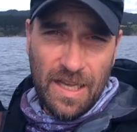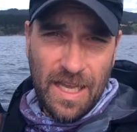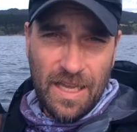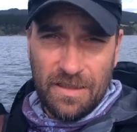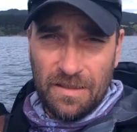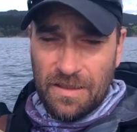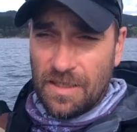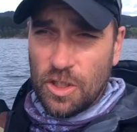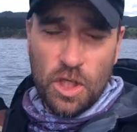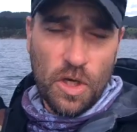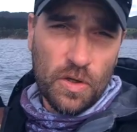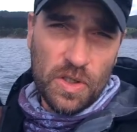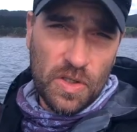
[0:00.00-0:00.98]
And it
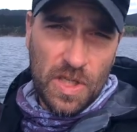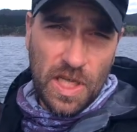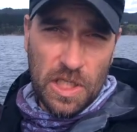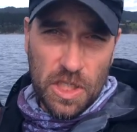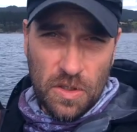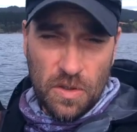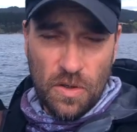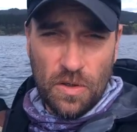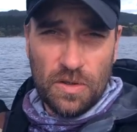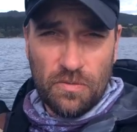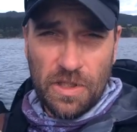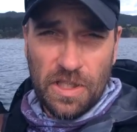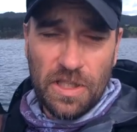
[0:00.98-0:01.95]
shows you that you
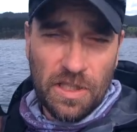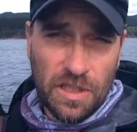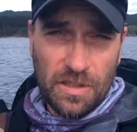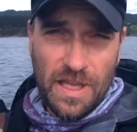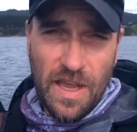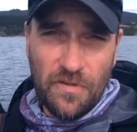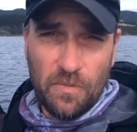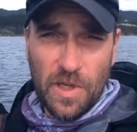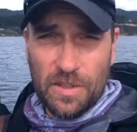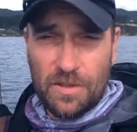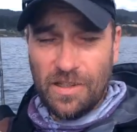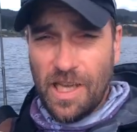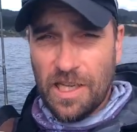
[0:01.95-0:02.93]
don't really need a live
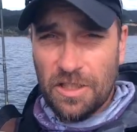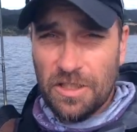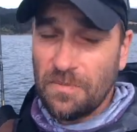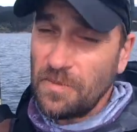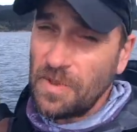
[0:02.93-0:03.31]
bait to catch them.